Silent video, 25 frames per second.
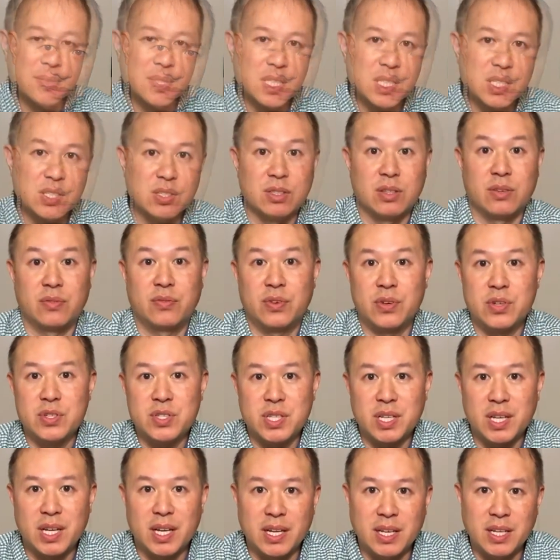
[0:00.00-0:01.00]
So the first
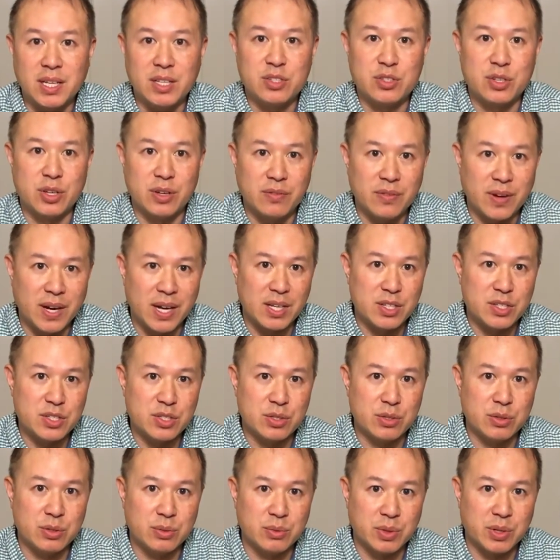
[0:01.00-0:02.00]
thing I need to advise
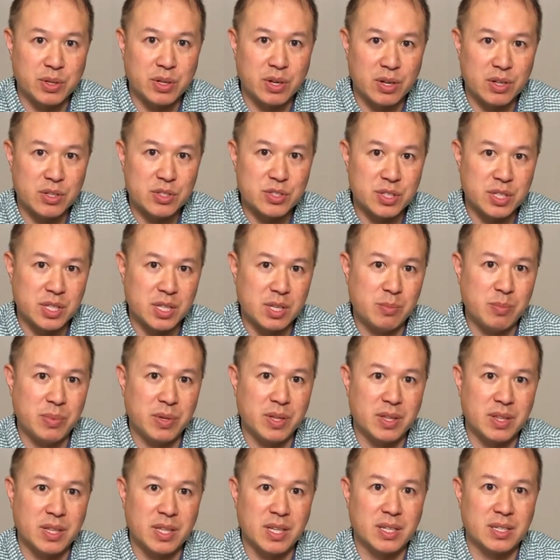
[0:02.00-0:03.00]
you in regards to
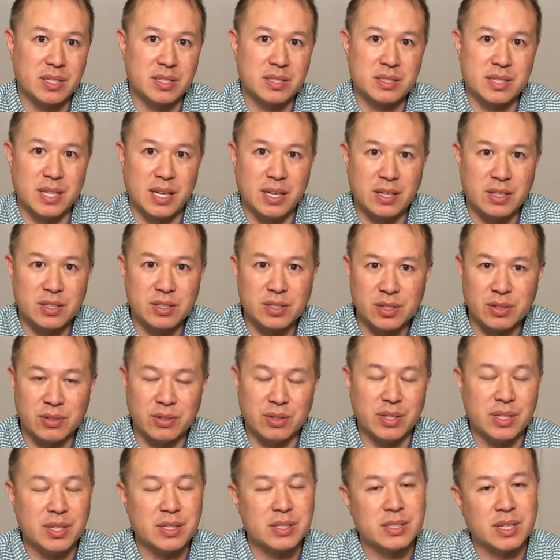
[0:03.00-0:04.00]
keeping things
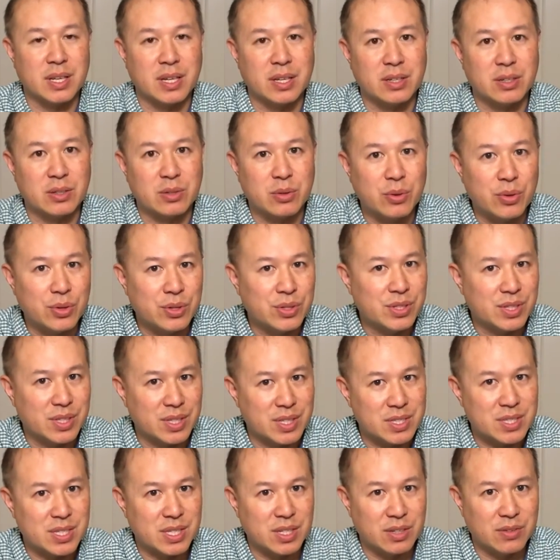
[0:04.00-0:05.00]
sanitary is that according to
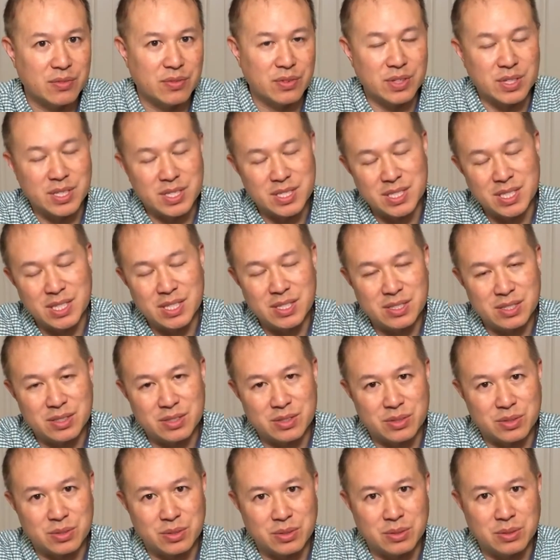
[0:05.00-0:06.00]
the Center for Disease
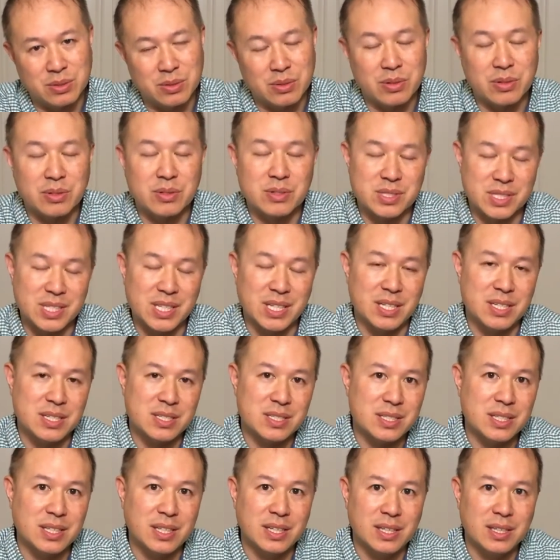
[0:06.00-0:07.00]
Control, or
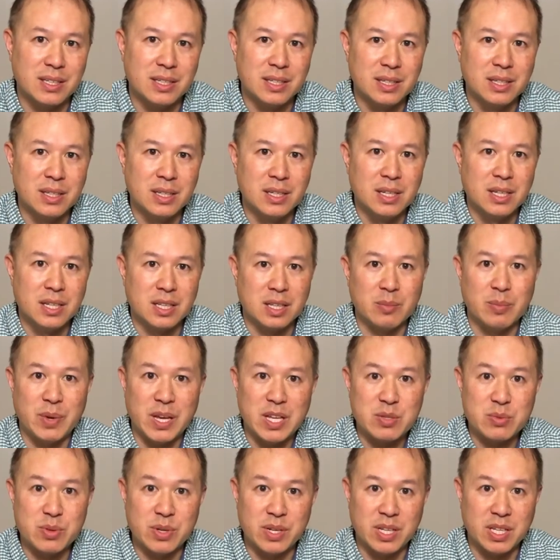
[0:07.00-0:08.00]
CDC, the
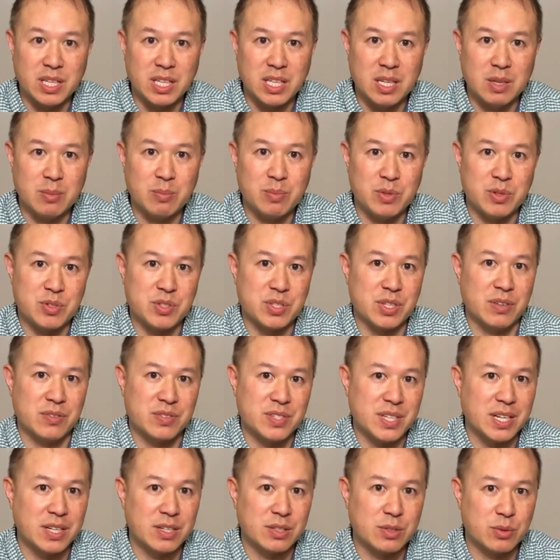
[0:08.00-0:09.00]
best way to keep yourself
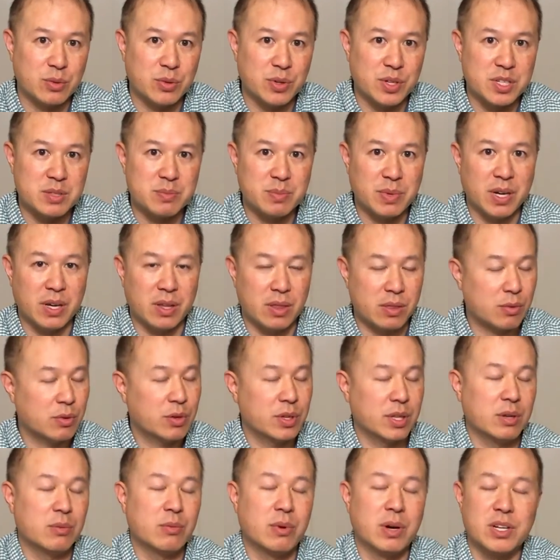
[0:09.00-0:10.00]
sanitary is by
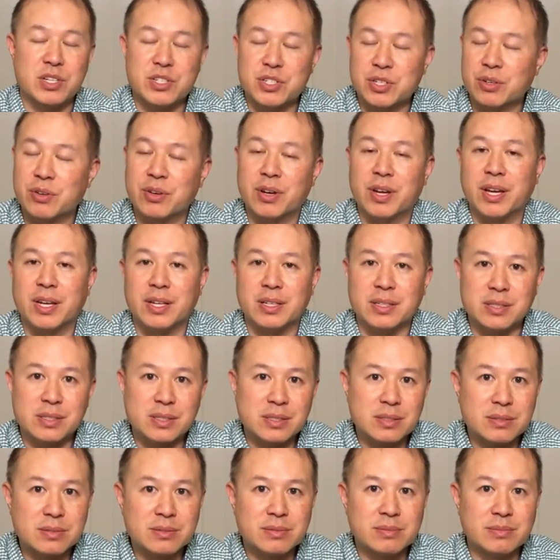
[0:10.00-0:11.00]
thoroughly washing your
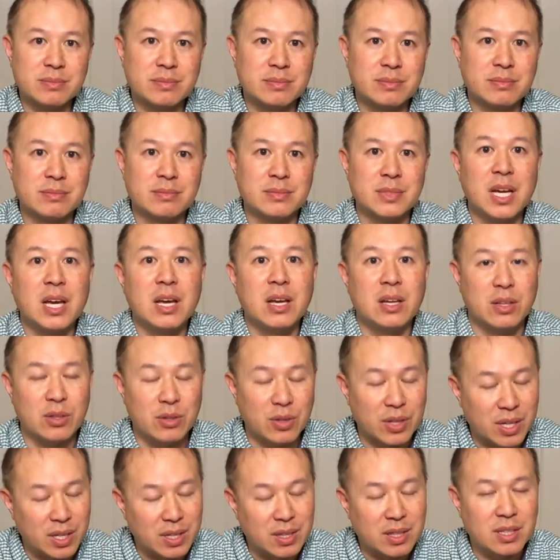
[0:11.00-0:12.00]
hands.
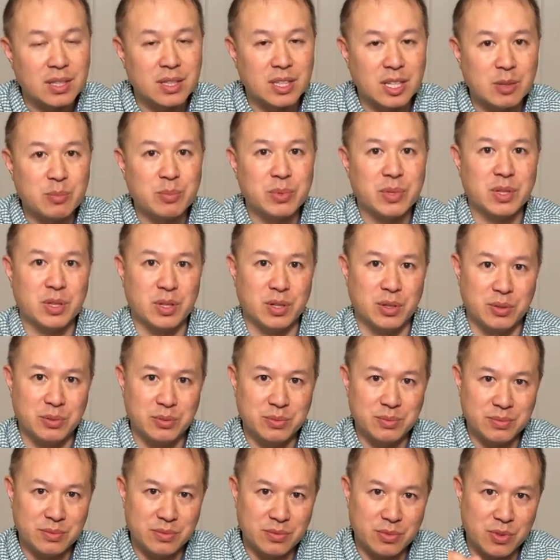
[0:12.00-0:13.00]
Look at the link below
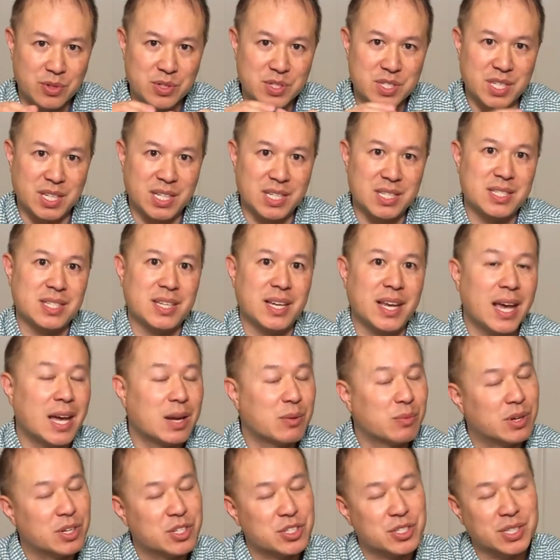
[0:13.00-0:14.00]
for CDC hand
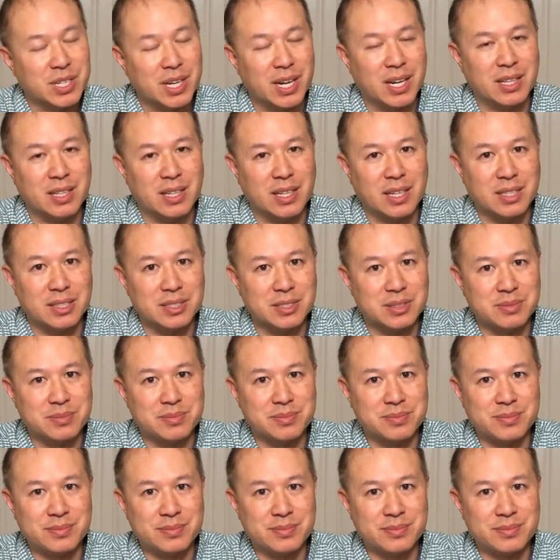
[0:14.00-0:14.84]
washing guidelines.